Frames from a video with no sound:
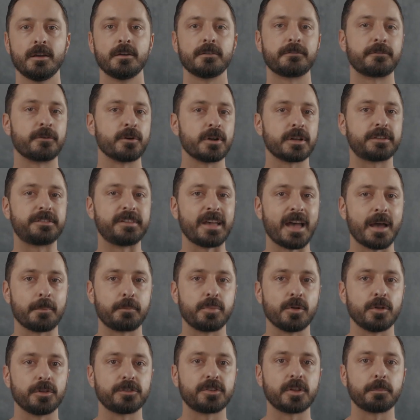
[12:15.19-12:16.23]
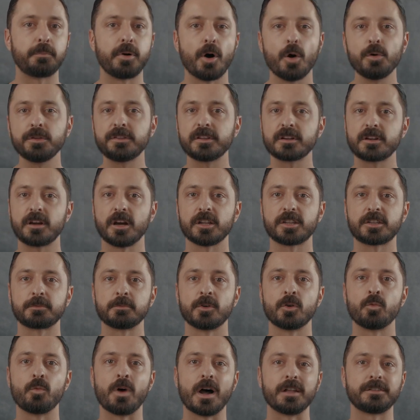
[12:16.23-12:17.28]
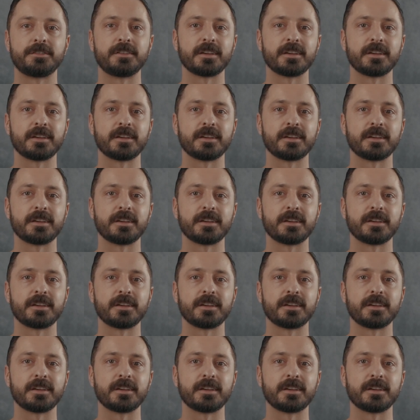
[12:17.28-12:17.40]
For example, suppose a customer wants